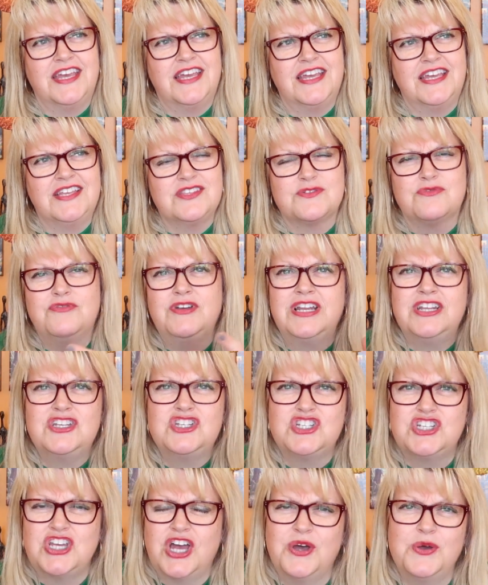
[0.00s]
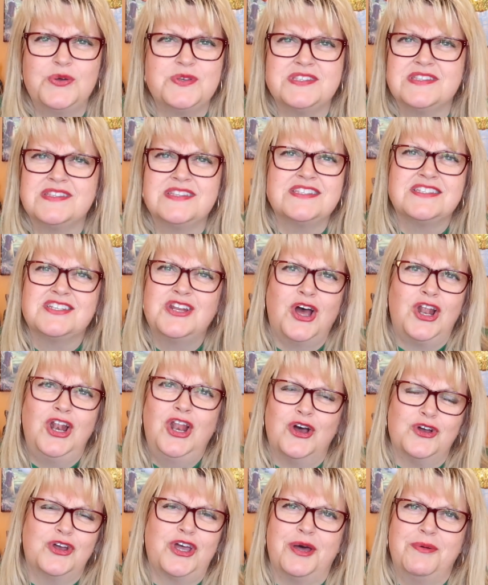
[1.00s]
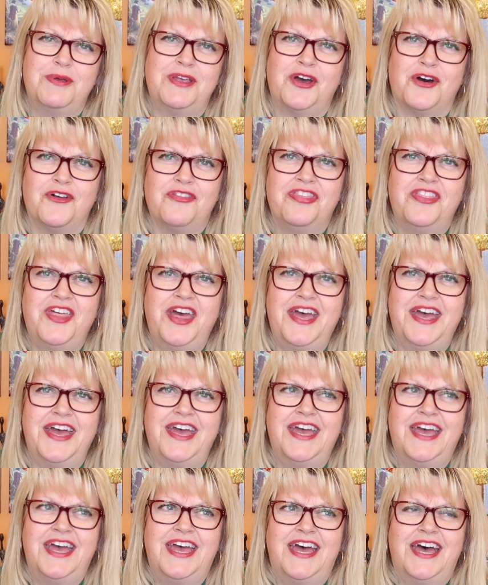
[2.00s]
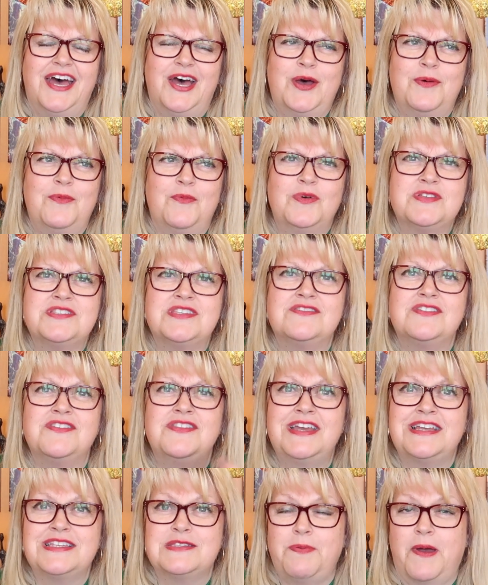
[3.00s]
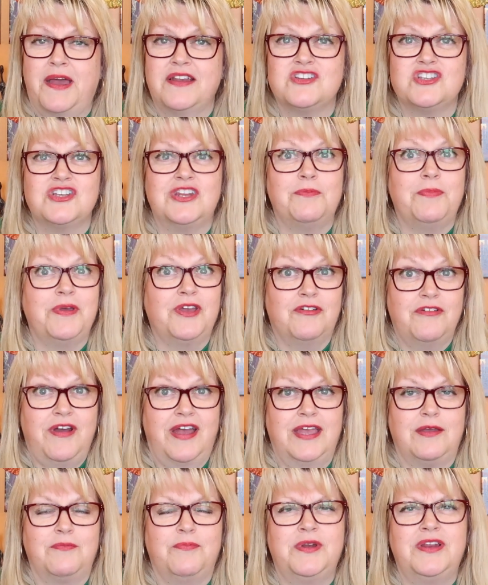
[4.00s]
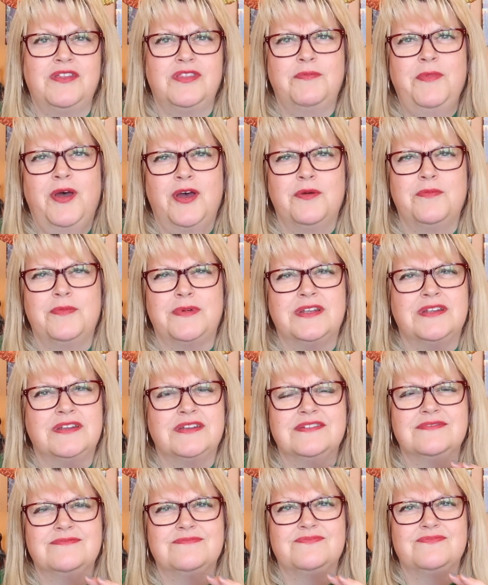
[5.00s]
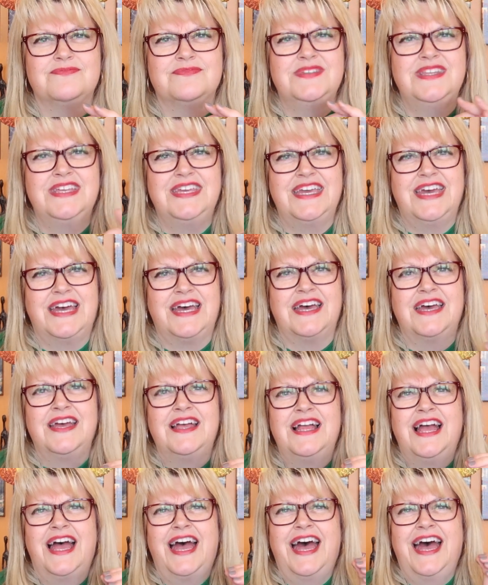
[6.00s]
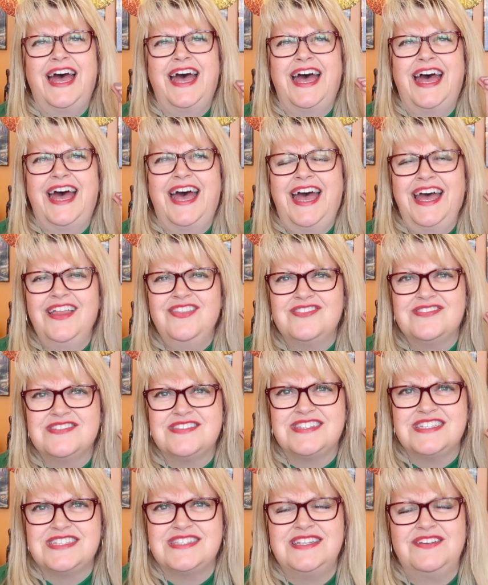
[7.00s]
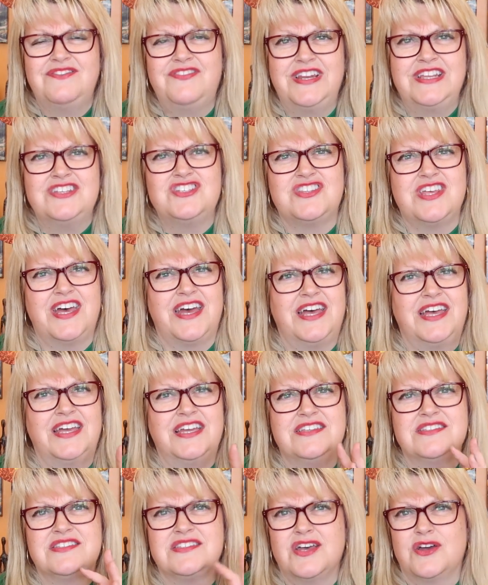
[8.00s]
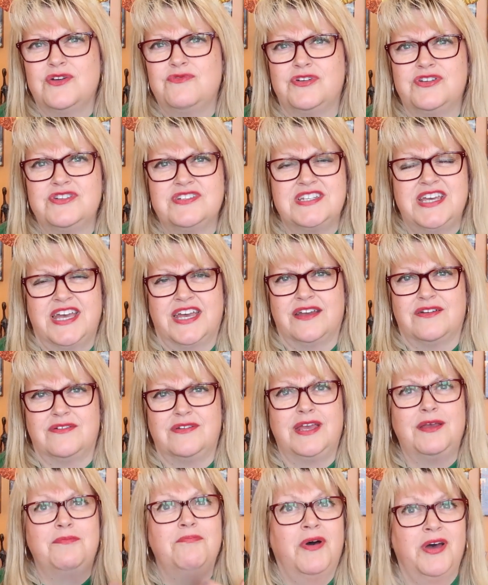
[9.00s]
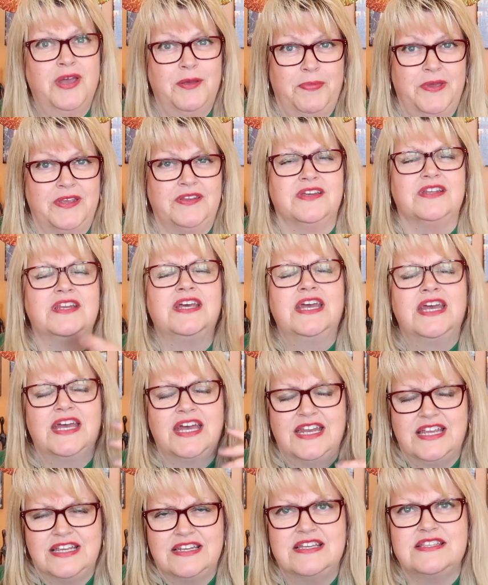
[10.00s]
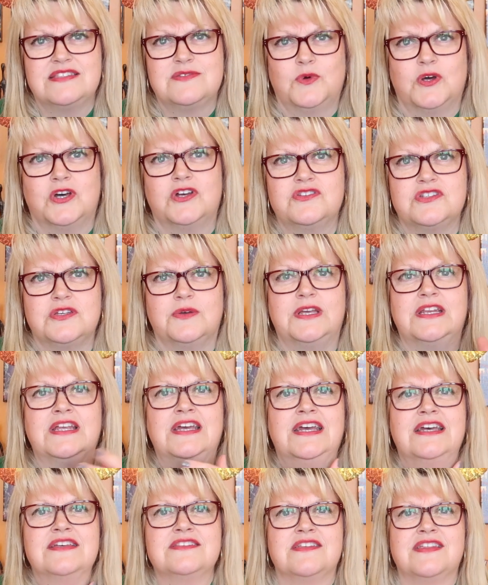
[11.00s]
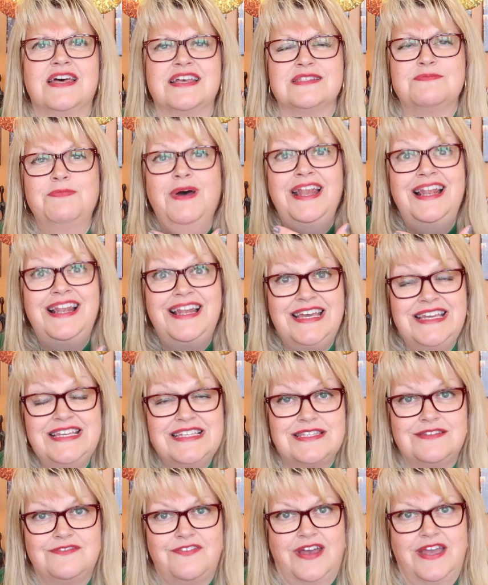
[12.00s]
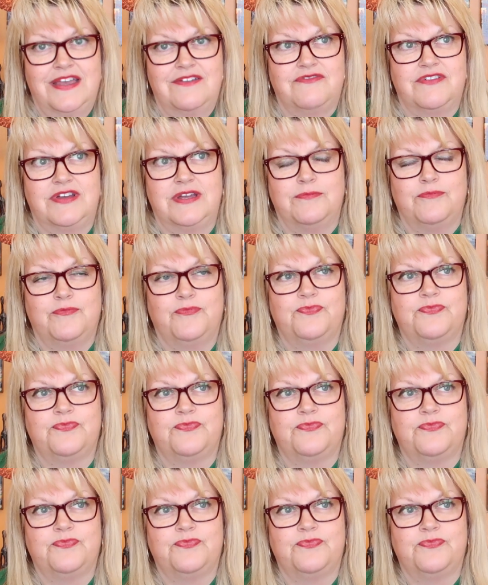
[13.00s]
it's really shows and there's not a lot going on there. Once they've done the expansion, it'd be great, but at the moment, yeah. And Disney Village there is so run down, in my opinion, and it needs work doing. So that's my least favourite.